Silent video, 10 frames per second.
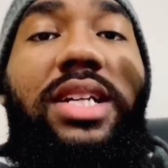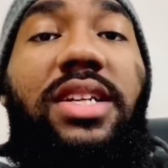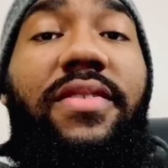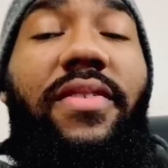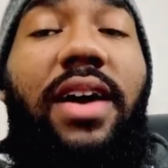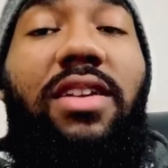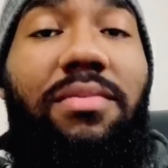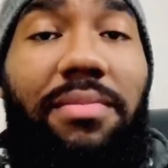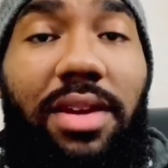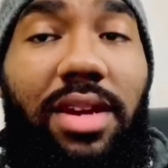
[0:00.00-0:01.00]
you guys can
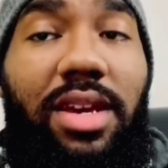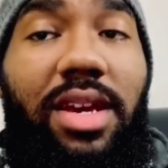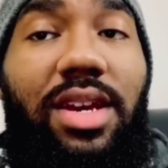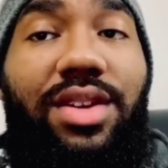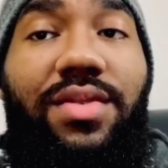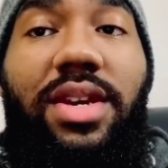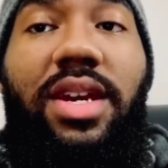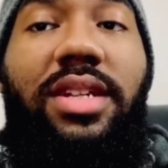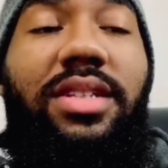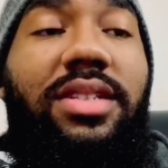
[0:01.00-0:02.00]
follow me.
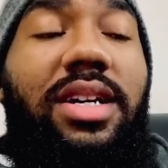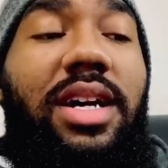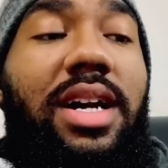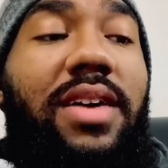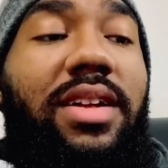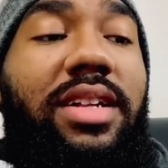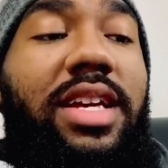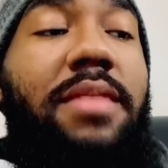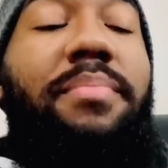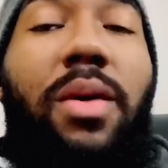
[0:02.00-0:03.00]
You can
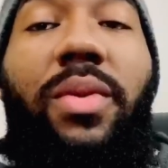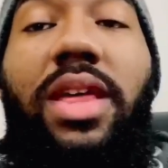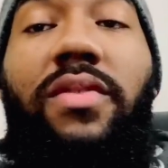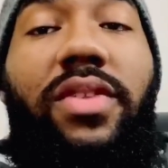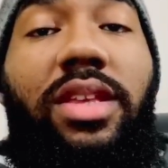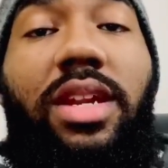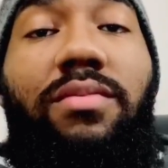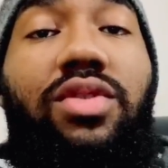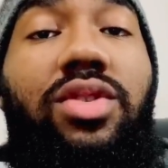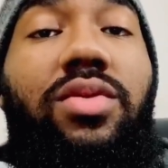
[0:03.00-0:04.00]
keep up with
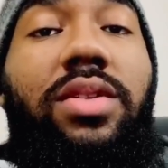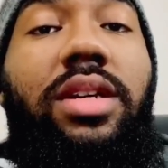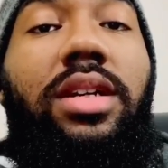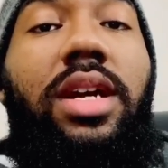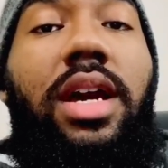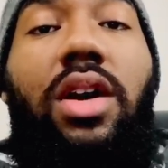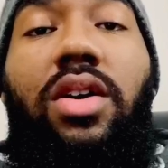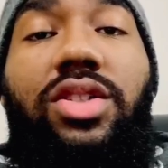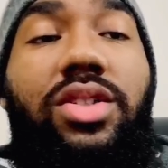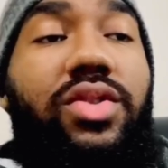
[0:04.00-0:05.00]
everything that I'm doing
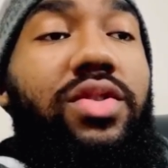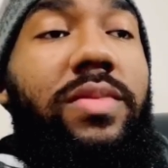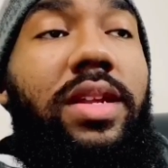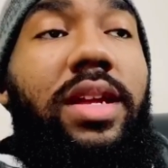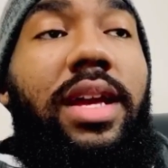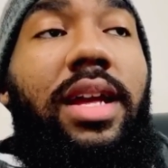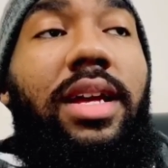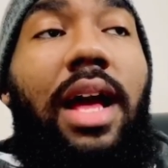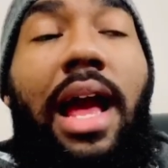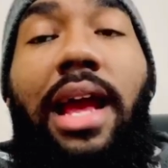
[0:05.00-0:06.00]
on social
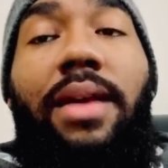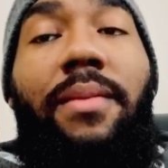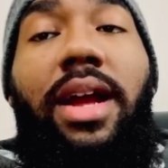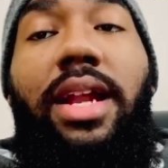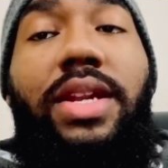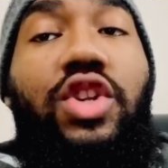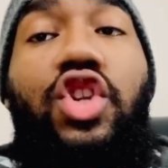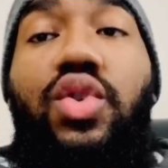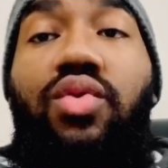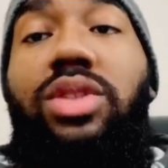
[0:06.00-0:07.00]
media. My
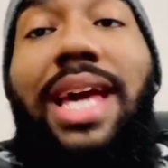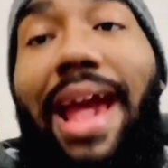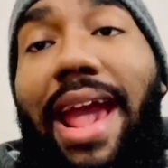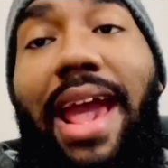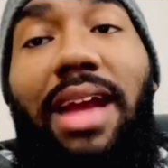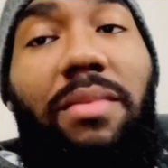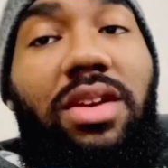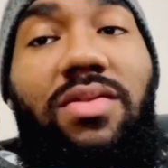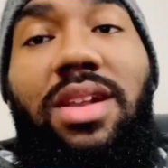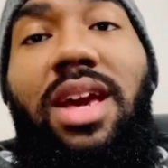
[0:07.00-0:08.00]
new
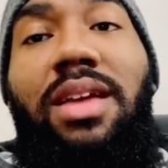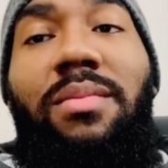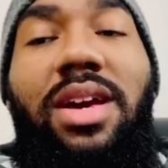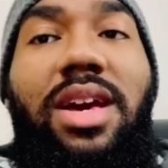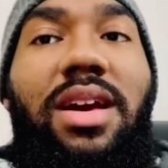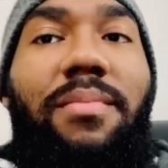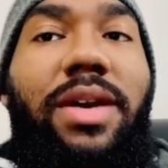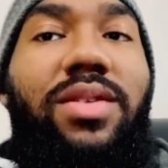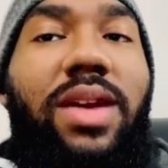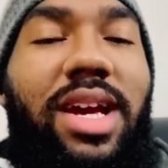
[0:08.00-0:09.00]
tag, my new name,
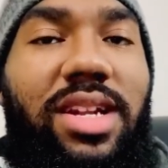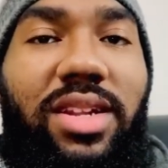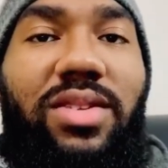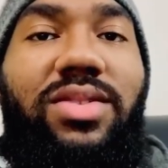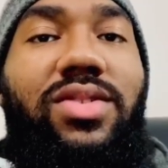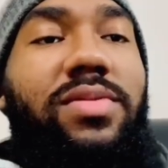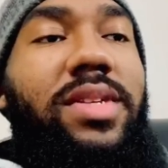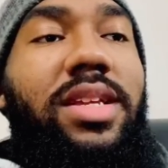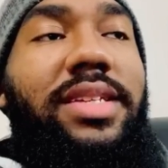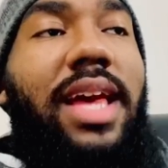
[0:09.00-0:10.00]
my new handle on
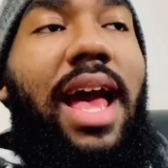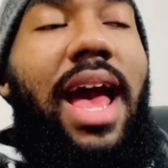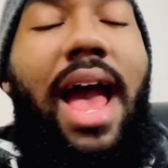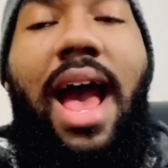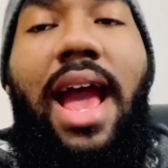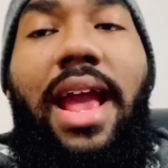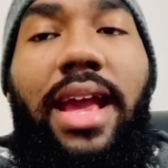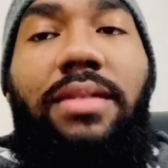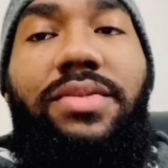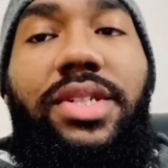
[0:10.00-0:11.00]
social media is
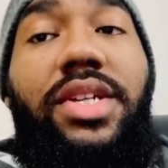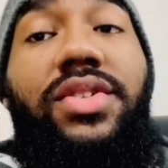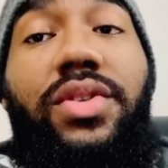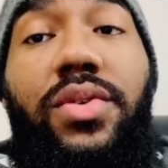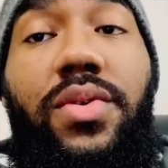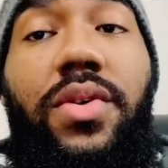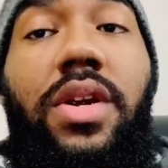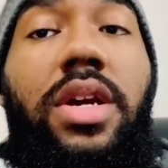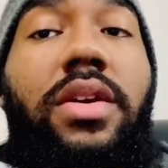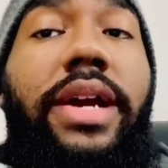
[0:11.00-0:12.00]
I am Jay
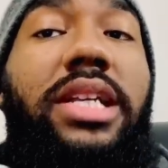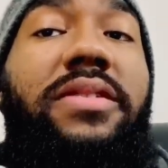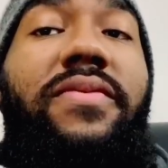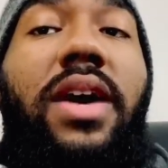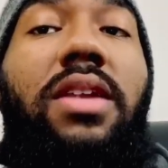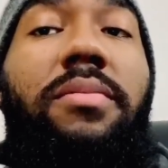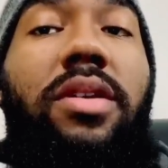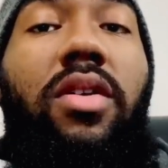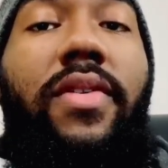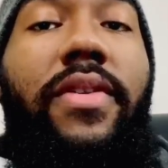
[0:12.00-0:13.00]
Shakur. You guys can
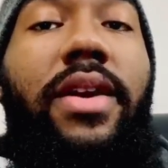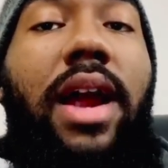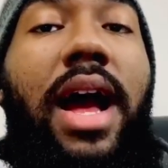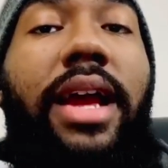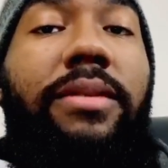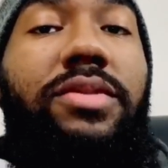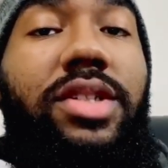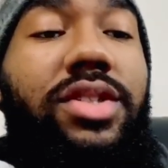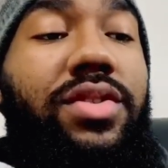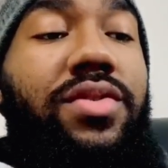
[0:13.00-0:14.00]
follow me on there, I
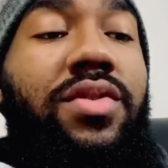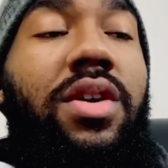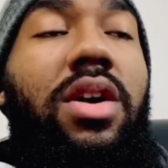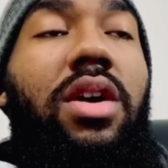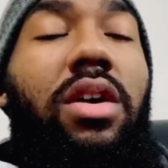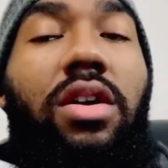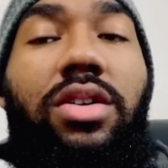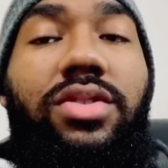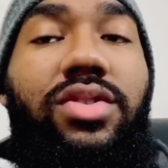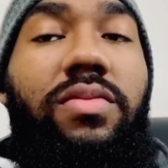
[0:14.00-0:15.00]
am Jay Shakur,
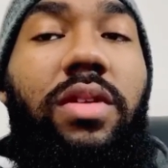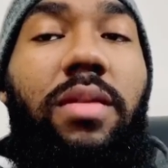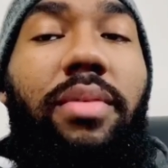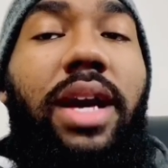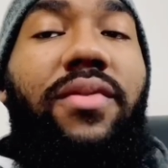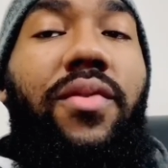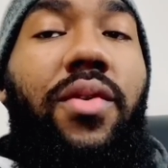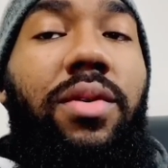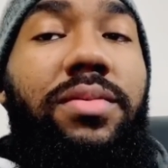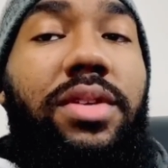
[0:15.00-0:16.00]
on all social media
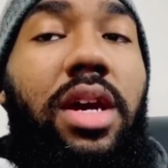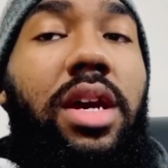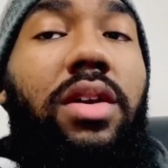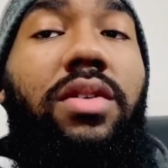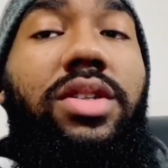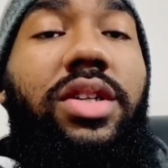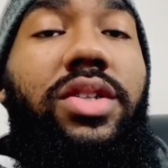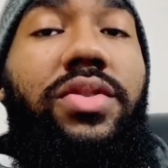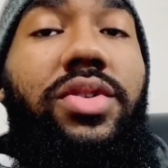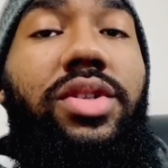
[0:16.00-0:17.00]
platforms. Go to
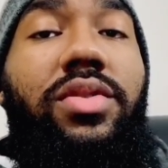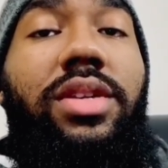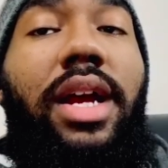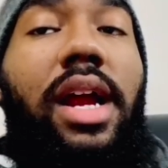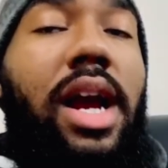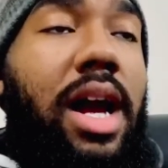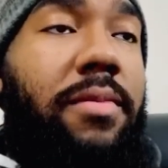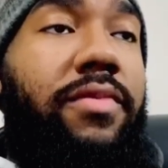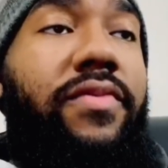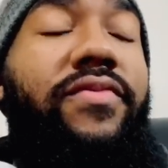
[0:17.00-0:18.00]

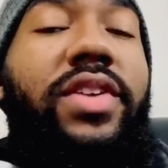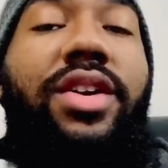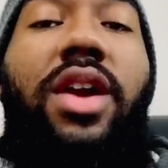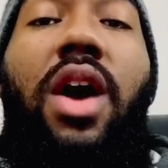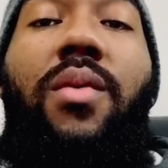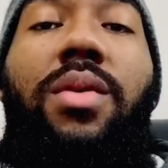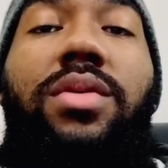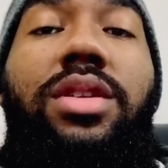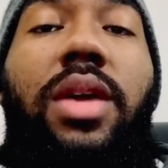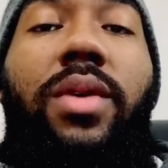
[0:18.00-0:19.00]
jayshakurshow.com, figure out
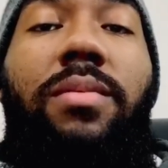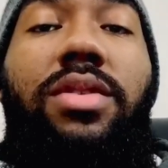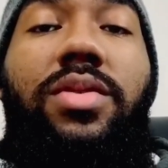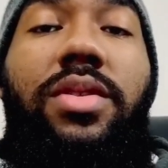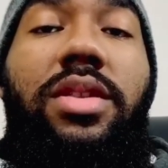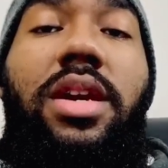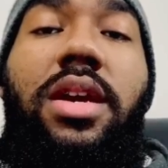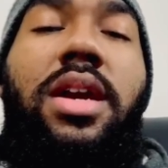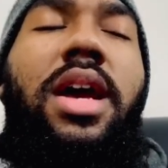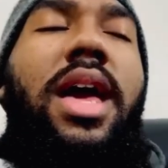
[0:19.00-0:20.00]
what I'm doing
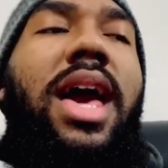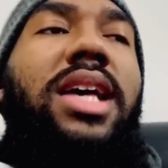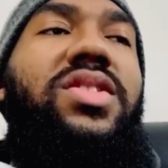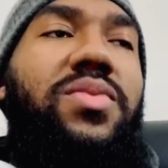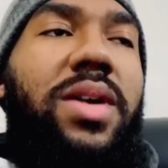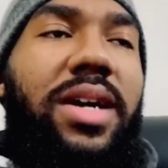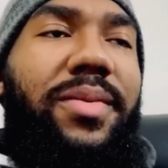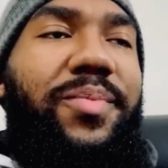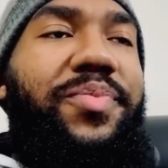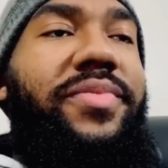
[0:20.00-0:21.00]
there as
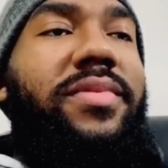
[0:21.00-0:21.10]
well.